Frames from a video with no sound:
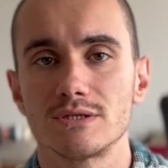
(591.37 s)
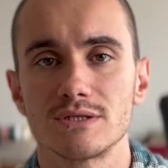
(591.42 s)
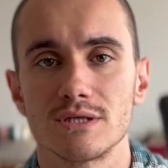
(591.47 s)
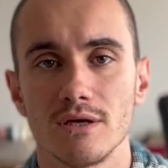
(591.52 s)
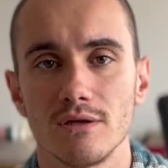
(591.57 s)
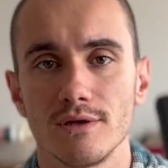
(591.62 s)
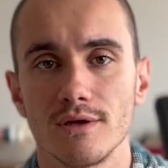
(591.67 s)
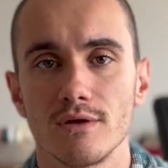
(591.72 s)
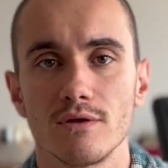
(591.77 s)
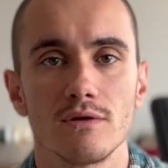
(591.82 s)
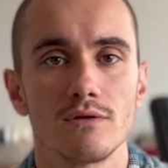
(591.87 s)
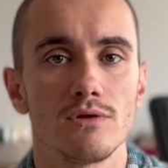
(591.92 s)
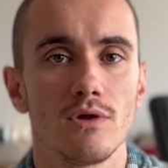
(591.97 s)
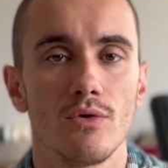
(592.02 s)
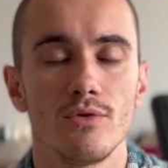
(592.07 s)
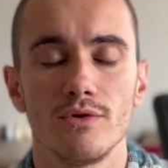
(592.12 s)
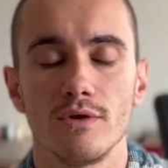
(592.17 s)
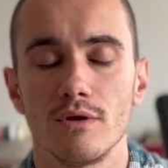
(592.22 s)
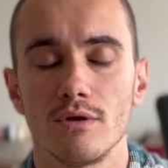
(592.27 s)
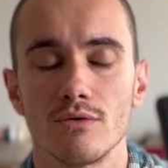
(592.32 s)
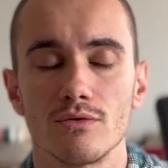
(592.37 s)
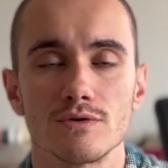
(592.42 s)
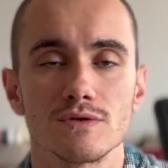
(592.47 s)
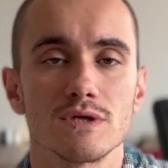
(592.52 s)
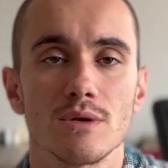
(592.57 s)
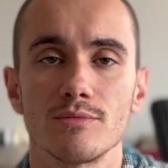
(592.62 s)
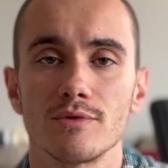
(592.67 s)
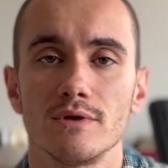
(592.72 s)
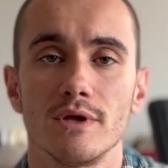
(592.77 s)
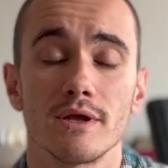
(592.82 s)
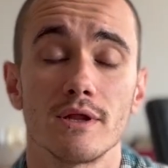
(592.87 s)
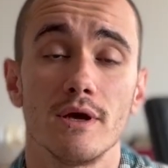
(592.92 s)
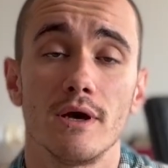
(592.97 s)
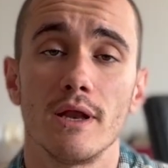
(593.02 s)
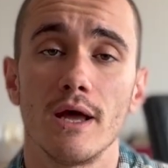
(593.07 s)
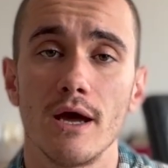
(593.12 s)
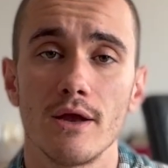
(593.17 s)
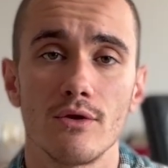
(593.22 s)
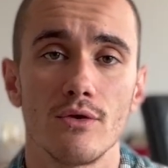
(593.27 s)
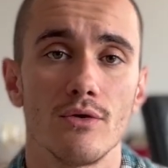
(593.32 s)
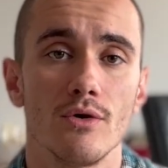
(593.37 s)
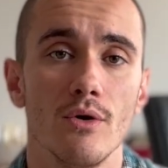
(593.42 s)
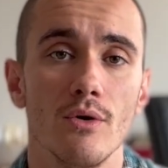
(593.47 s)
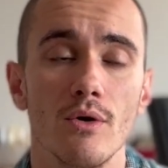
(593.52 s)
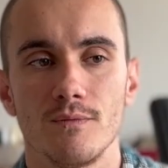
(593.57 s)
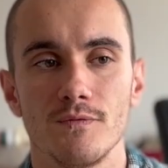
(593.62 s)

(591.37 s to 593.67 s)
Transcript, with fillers: selling clothing or something like that. I don't know.